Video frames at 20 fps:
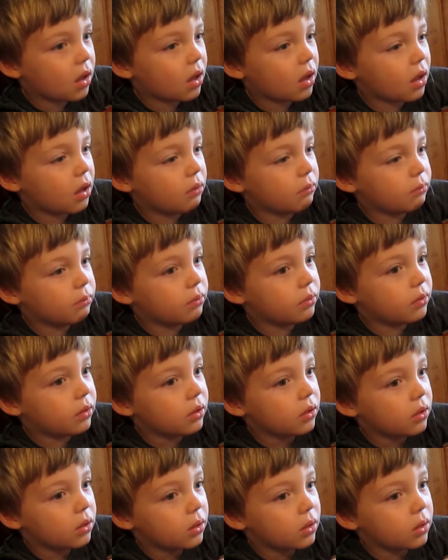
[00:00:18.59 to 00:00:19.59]
um,
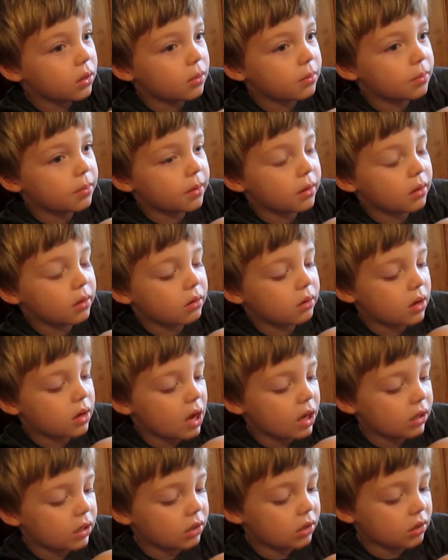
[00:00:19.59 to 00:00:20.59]
the player
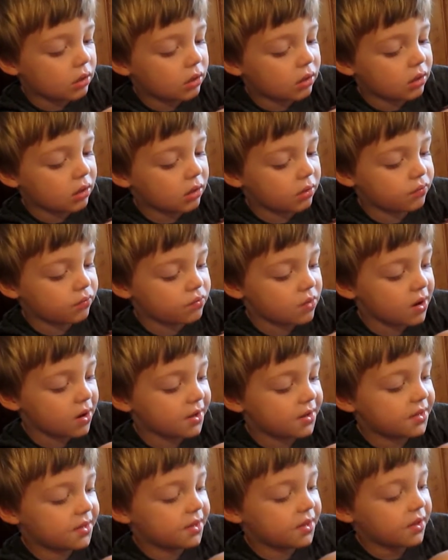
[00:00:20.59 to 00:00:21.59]
cracker and
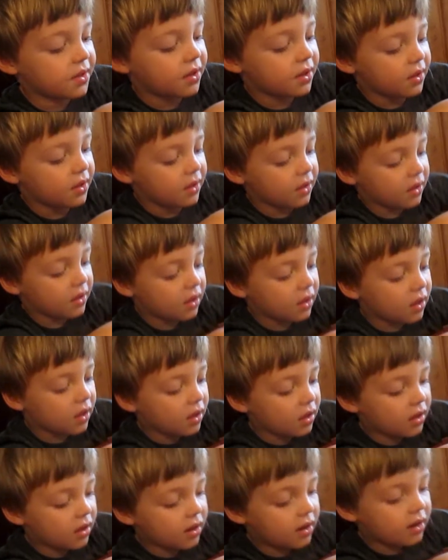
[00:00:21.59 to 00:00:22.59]
rice
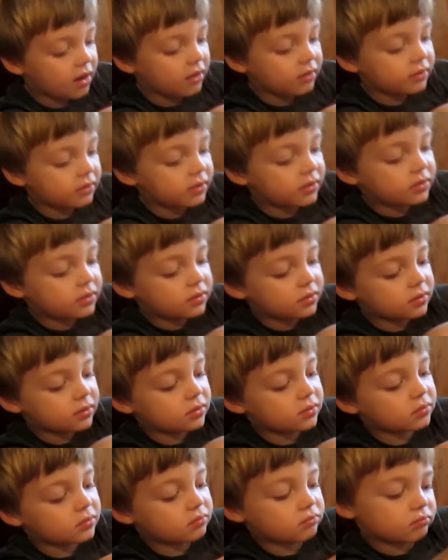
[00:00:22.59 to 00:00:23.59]
and
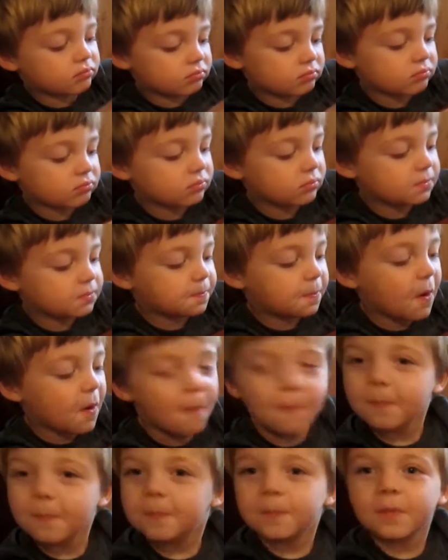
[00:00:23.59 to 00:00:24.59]
book
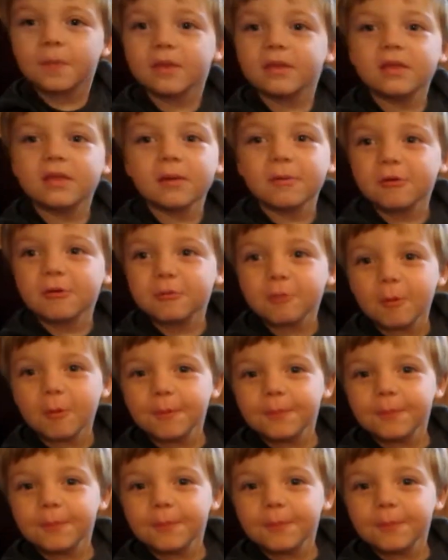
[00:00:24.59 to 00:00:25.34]
telescope